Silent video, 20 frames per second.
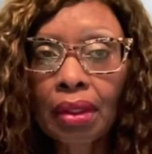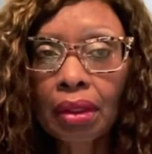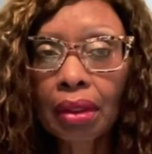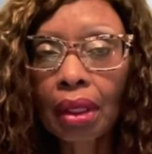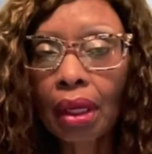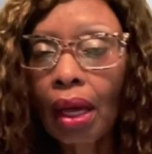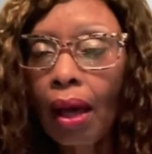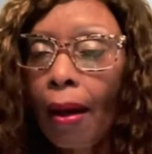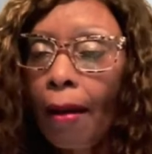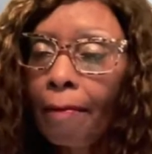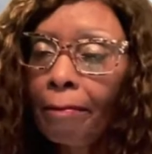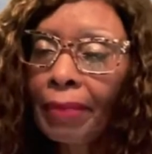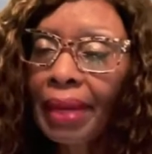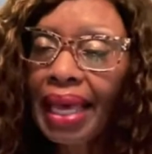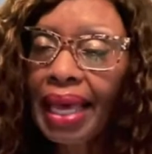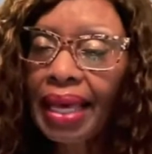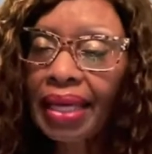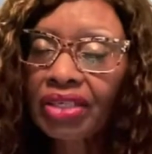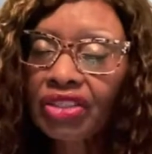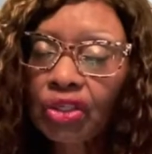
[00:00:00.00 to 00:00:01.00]

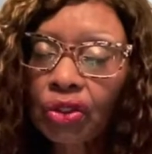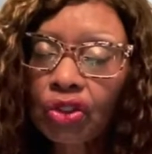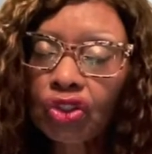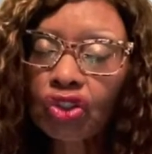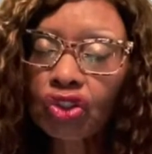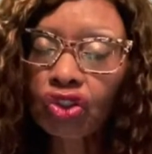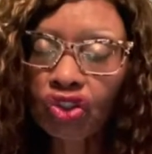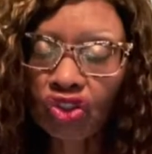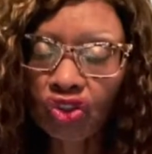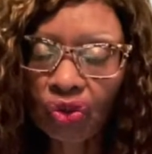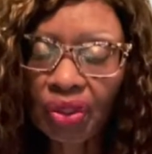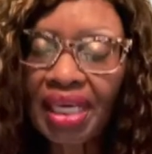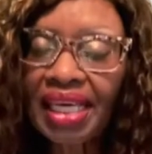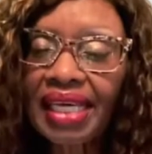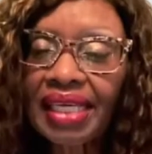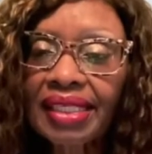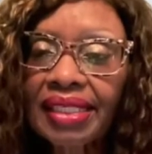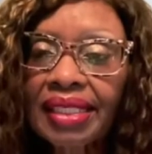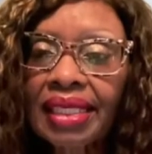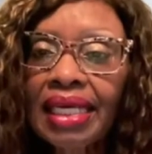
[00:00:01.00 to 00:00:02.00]
combat
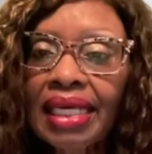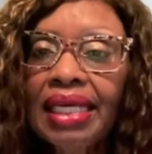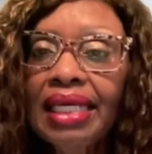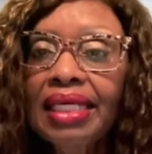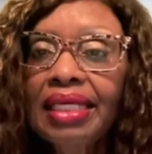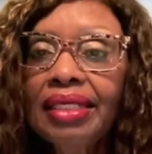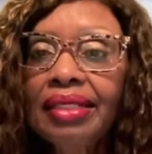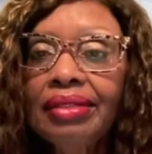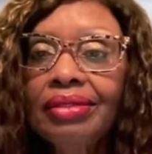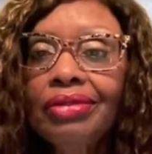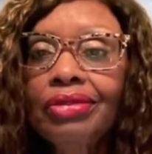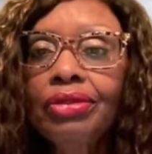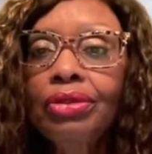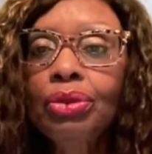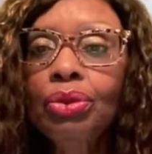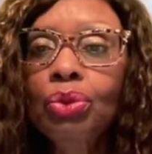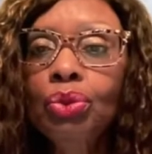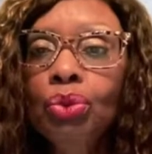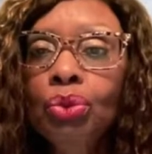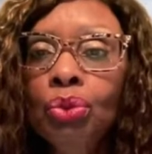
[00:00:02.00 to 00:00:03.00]
stress is
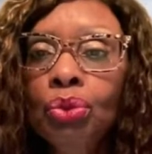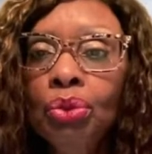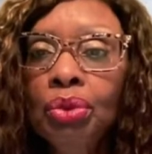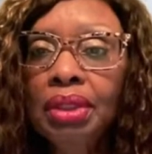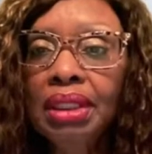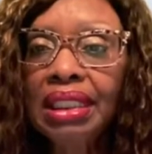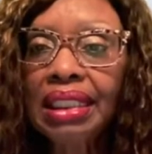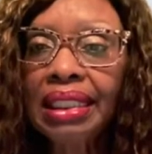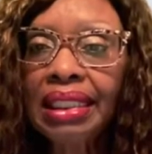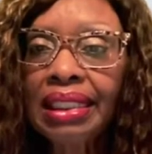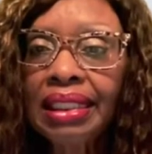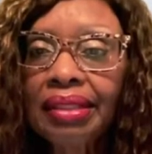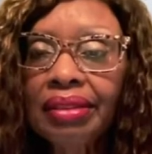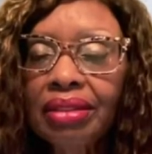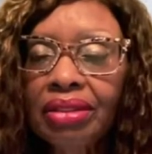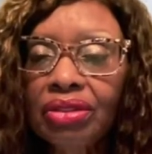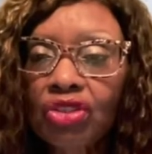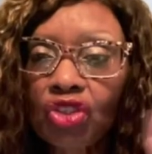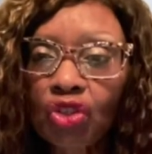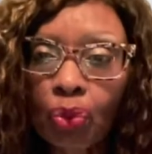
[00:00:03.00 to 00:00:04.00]
to eat
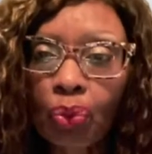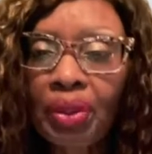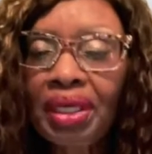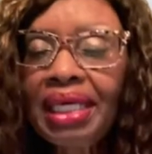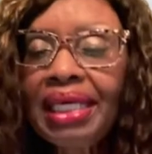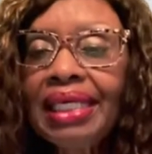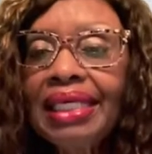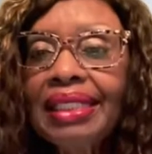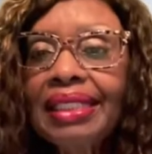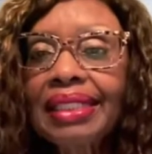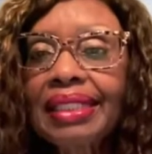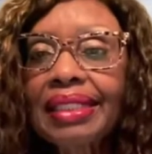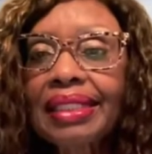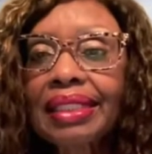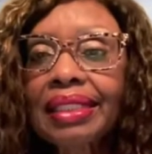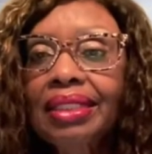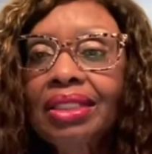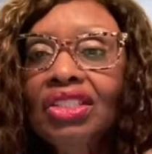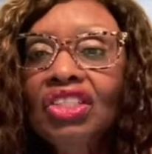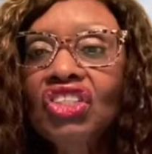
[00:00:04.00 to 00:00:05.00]
sweets
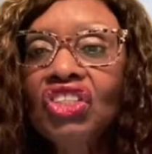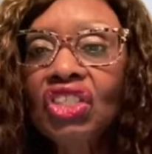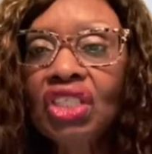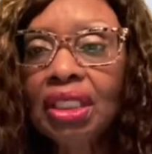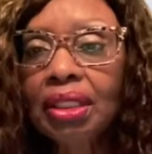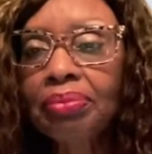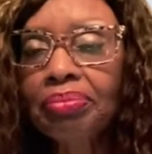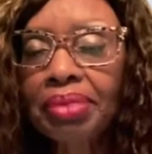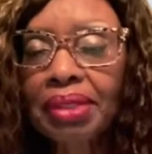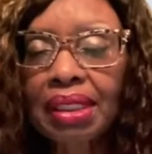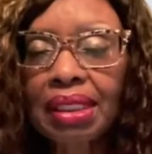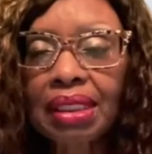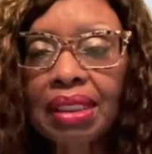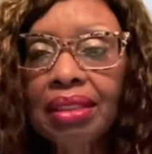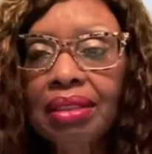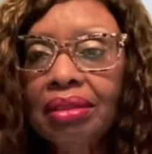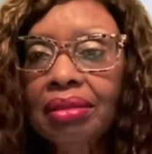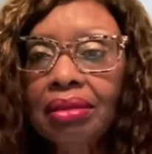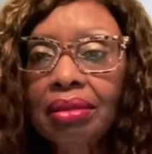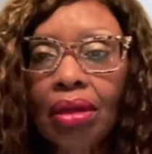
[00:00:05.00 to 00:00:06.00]
and chips
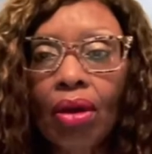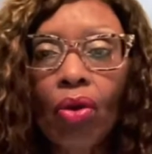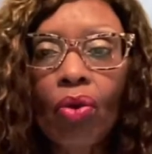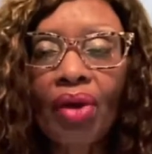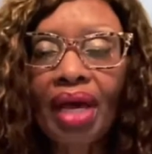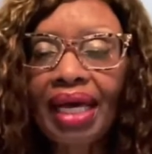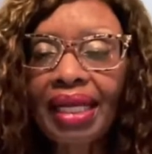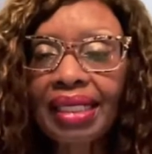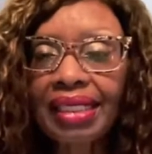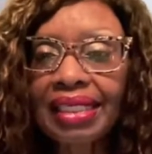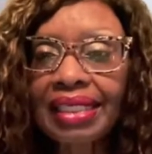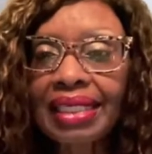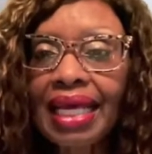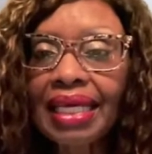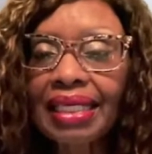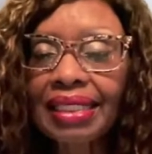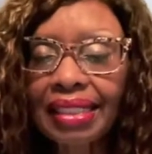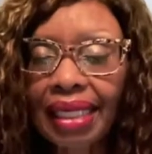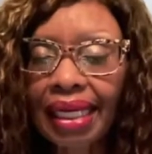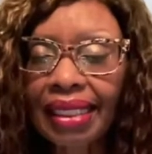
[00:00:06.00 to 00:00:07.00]
and all kind of
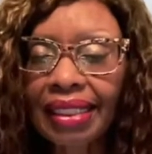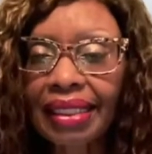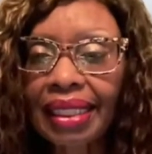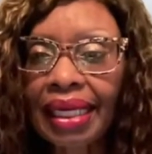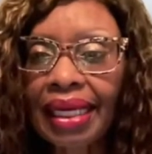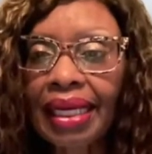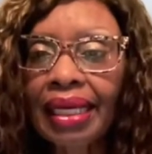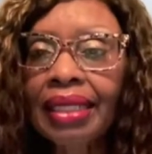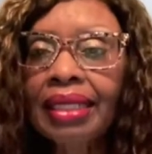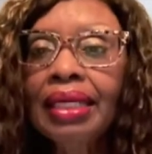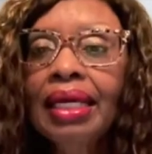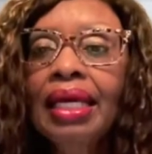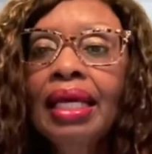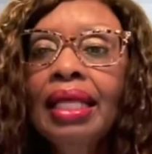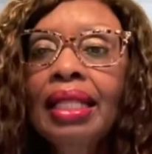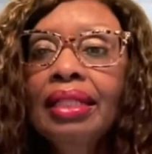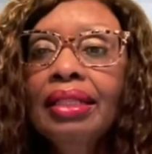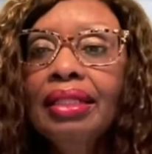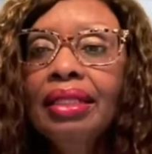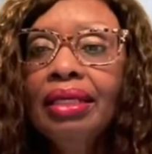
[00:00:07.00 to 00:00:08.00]
snacks like that,
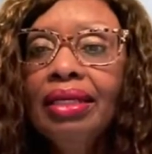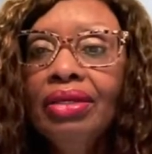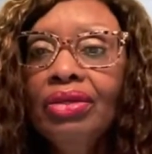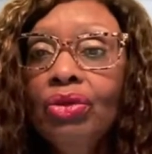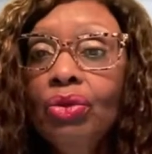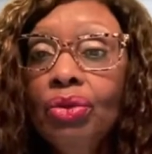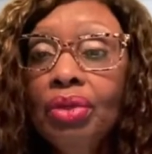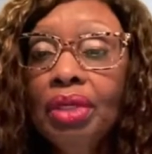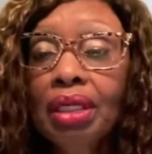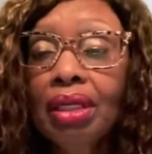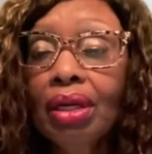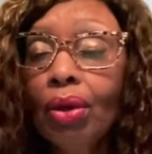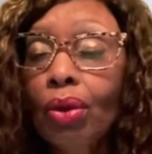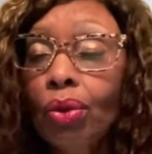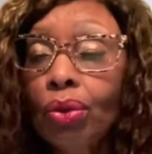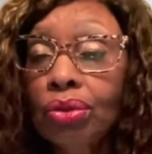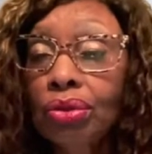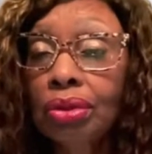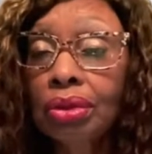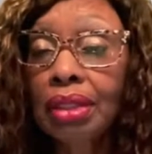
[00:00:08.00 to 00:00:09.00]
then you can
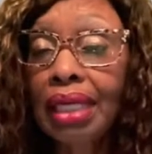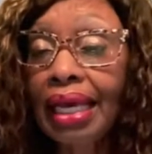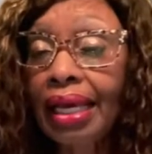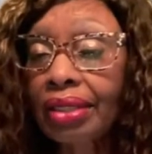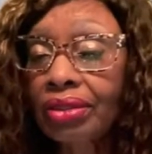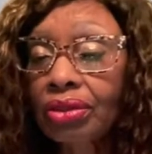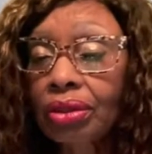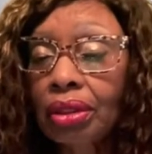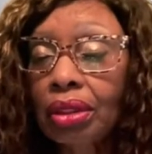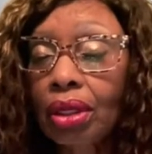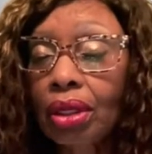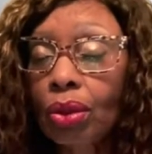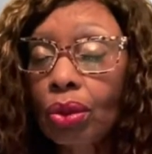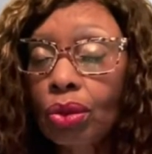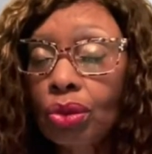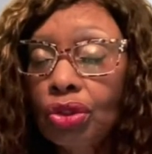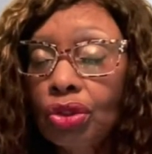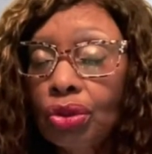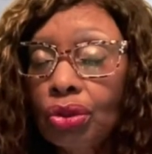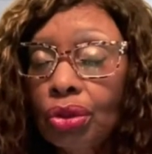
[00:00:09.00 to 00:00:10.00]
actually
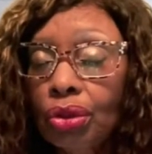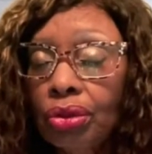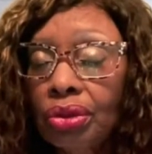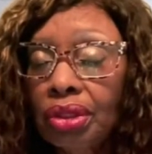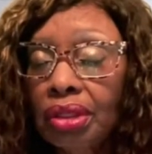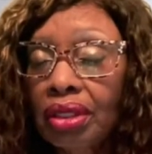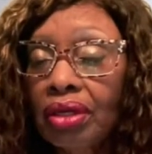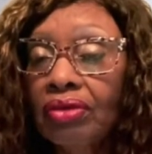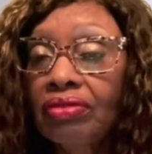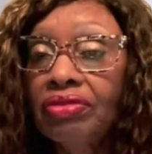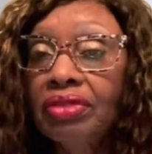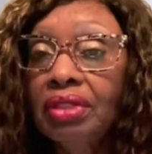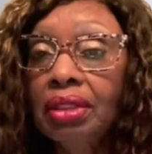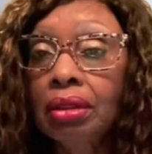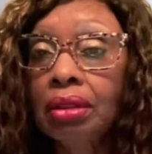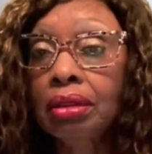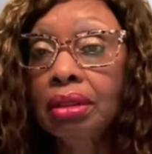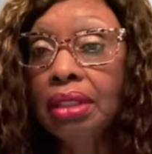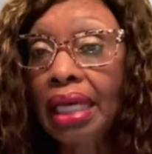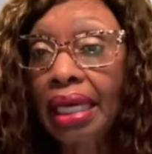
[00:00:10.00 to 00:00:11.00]
cause yourself
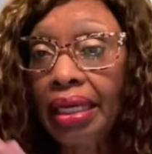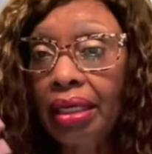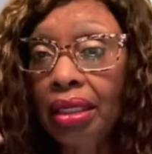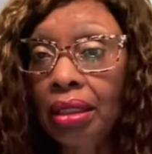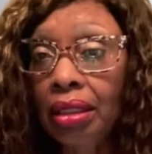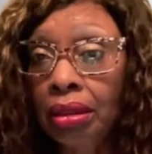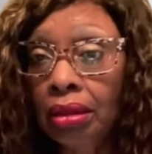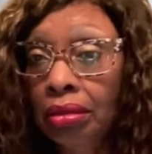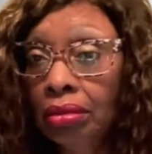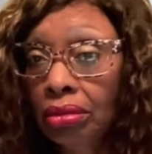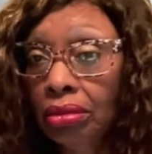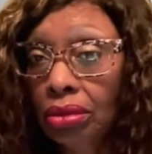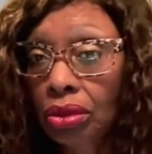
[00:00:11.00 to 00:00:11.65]
to gain